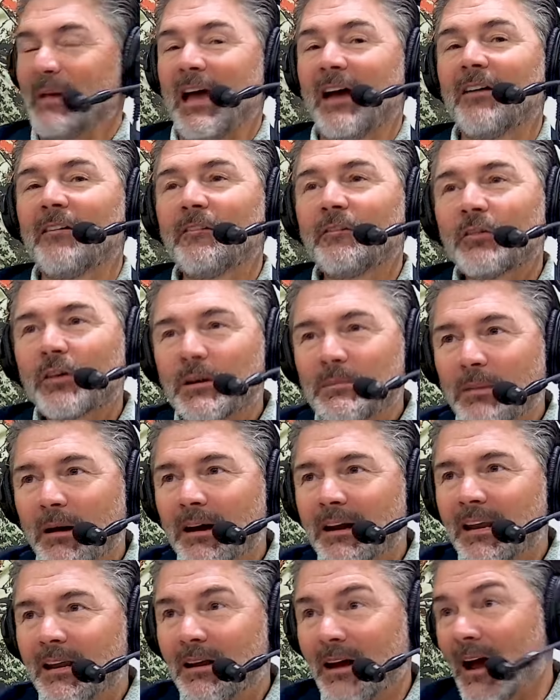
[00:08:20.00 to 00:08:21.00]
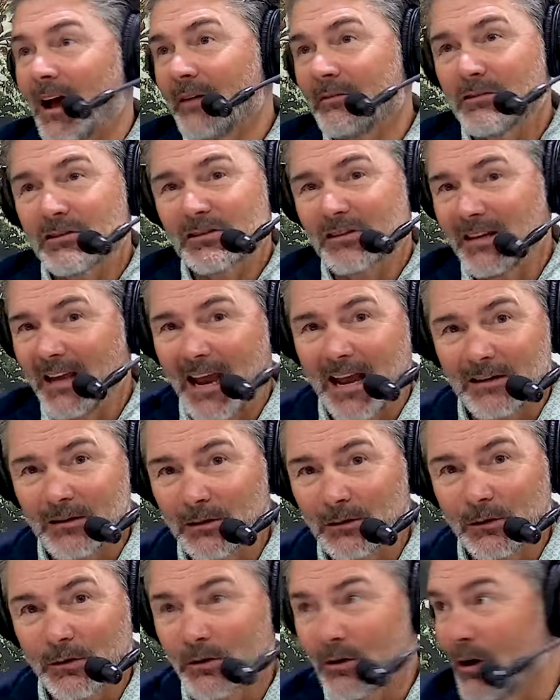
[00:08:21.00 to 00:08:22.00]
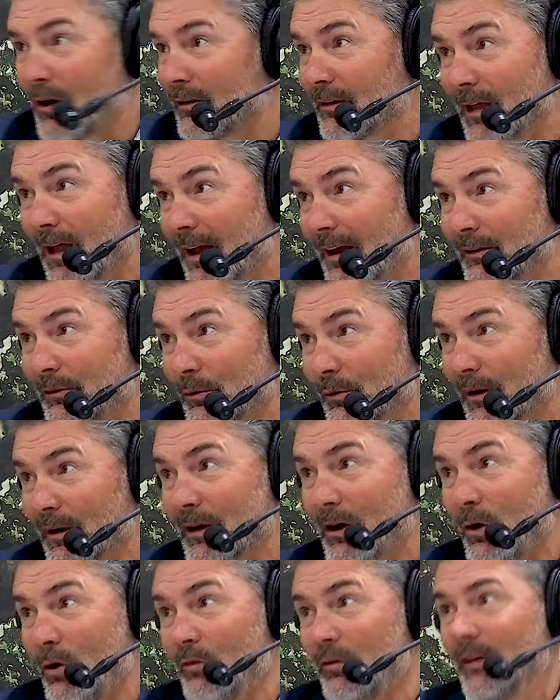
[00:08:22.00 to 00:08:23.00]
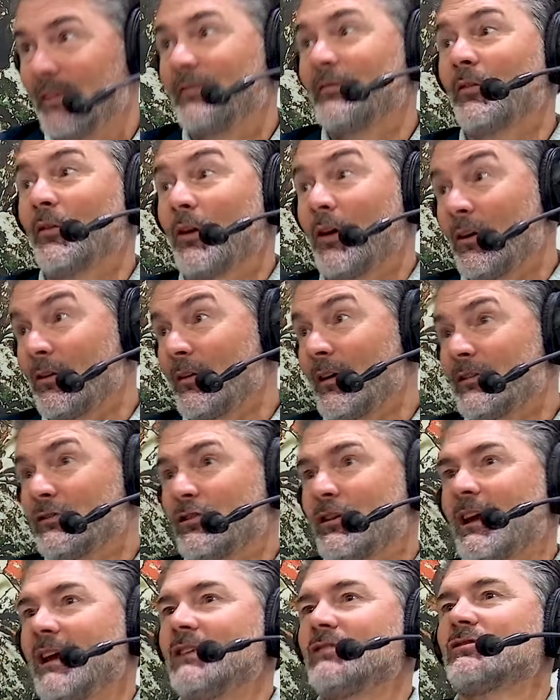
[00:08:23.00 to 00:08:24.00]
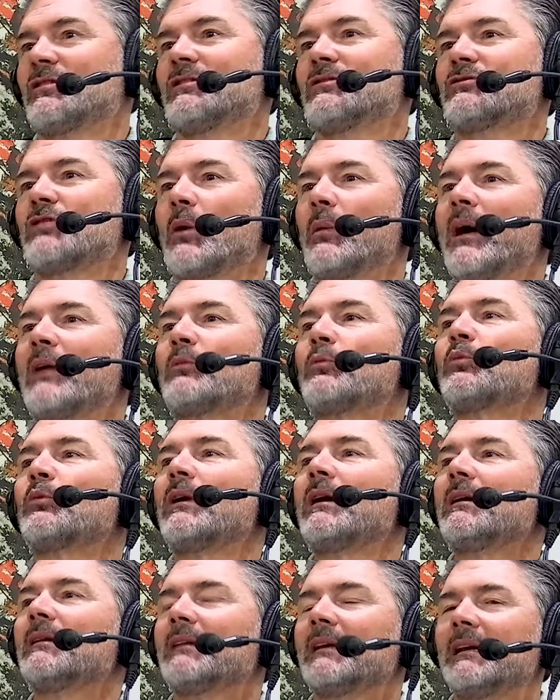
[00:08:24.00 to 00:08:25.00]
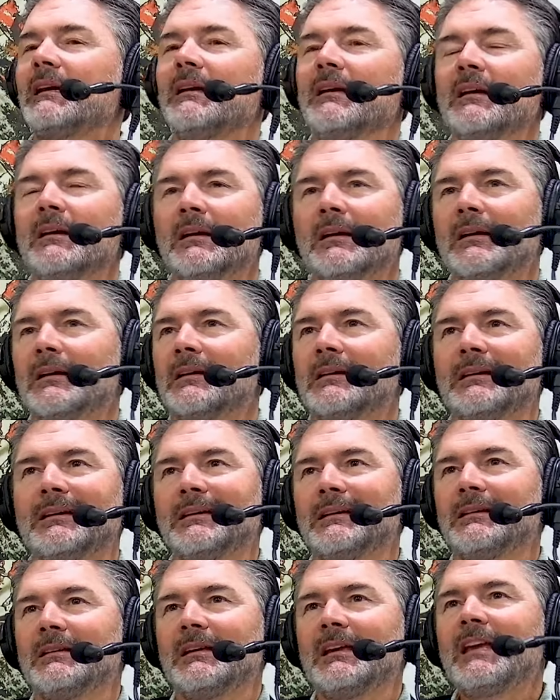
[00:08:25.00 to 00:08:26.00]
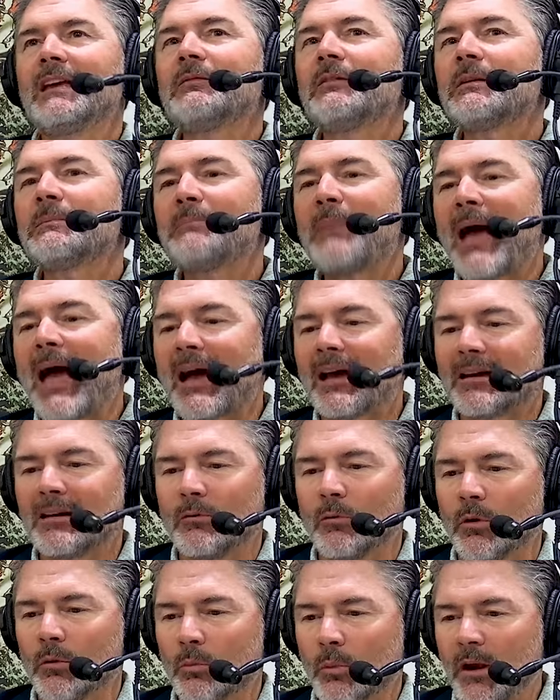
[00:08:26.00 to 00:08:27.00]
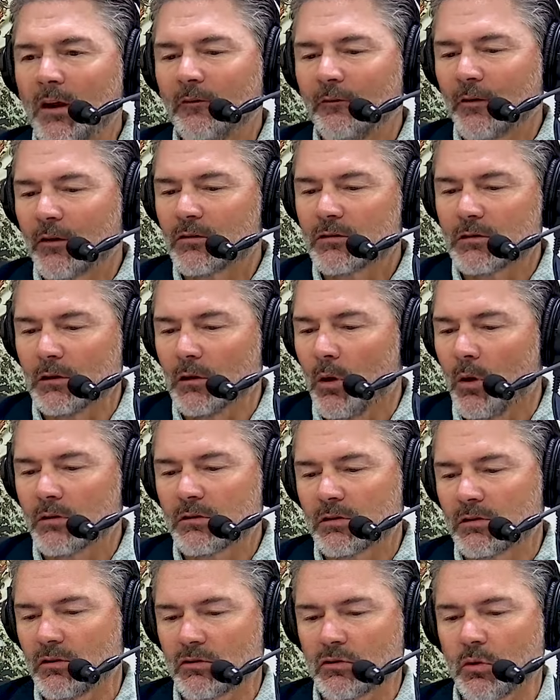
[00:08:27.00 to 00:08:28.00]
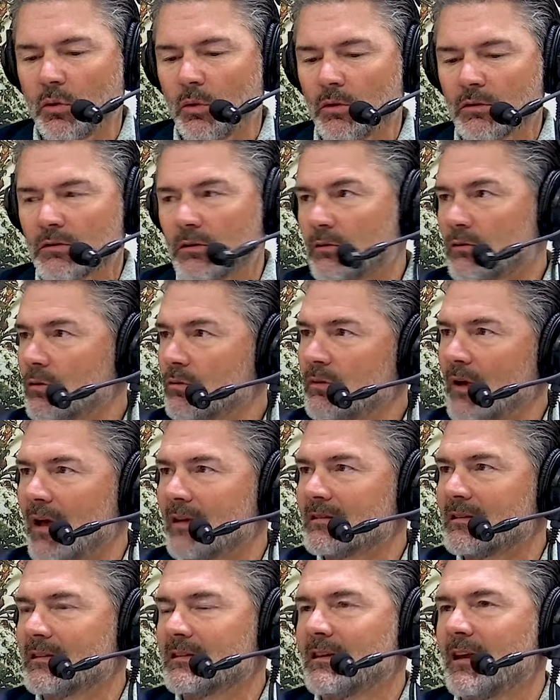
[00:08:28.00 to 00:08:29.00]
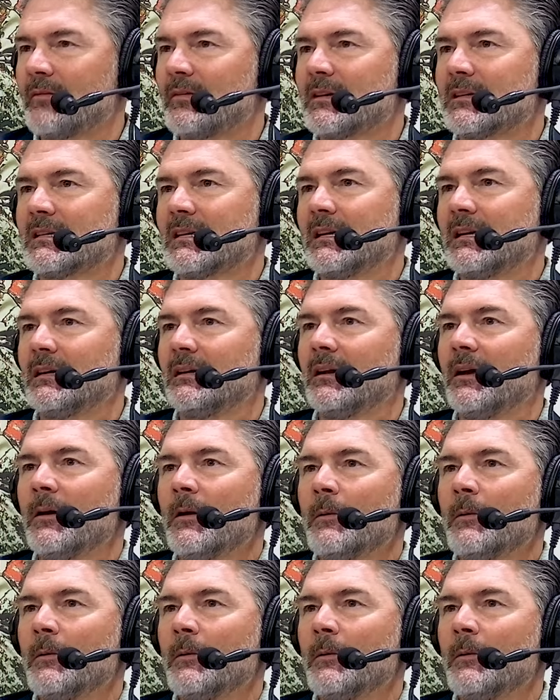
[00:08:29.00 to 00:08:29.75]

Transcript: Everybody obviously had to learn online during COVID for hunter education. So that really, even back when we first launched this course in 2017,